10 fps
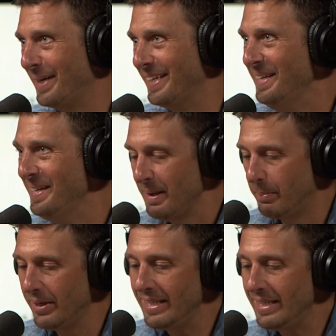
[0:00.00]

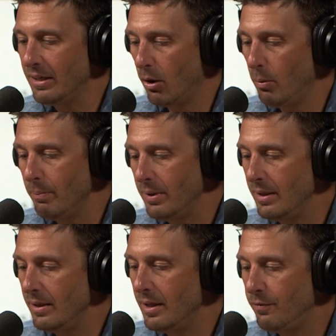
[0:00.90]
But
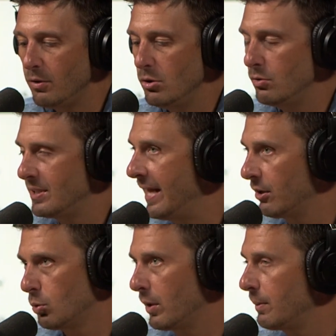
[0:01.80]
if you do 10
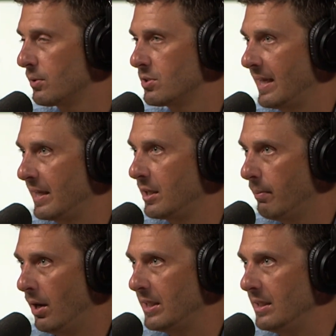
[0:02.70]
or 20% on your
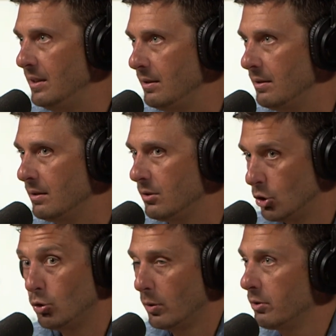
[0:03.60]
money,
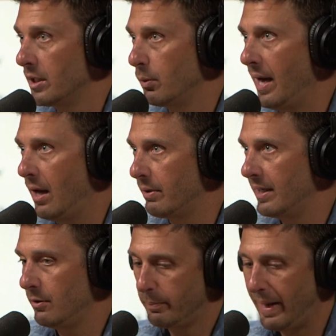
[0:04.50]
you're doing really well,
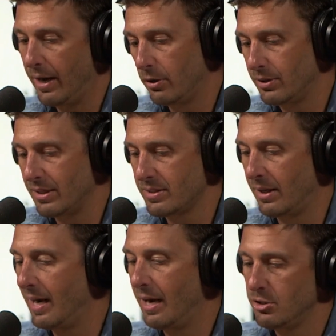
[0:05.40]
right? If you buy a
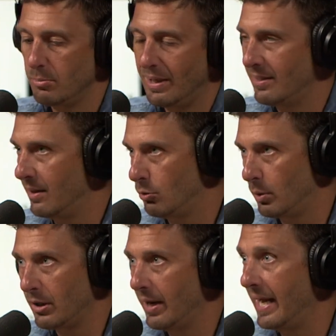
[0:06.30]
$100,000 house, you make 10,
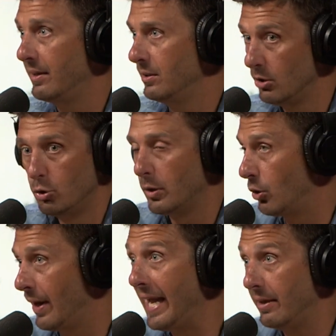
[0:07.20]
20 grand, you're
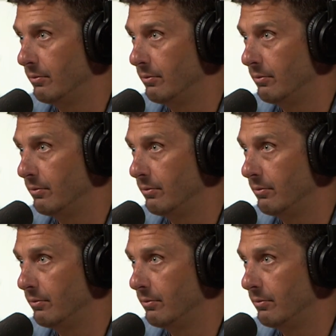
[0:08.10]
doing great,